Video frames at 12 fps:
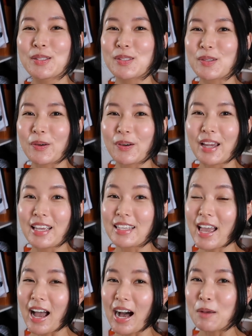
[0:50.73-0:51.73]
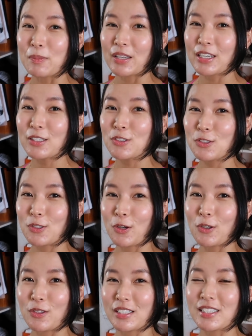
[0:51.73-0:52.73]
So yeah, I'm gonna show
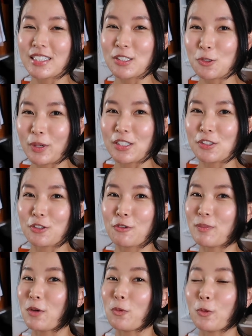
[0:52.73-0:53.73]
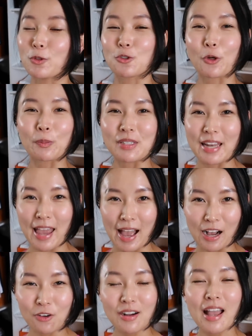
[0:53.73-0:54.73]
you the situation of my wardrobe
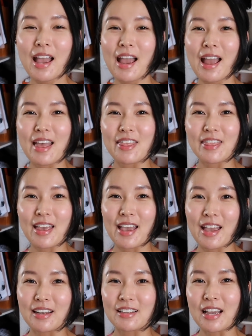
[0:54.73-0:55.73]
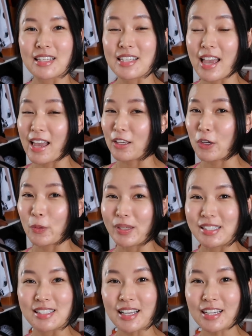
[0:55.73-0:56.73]
now and then yeah, go in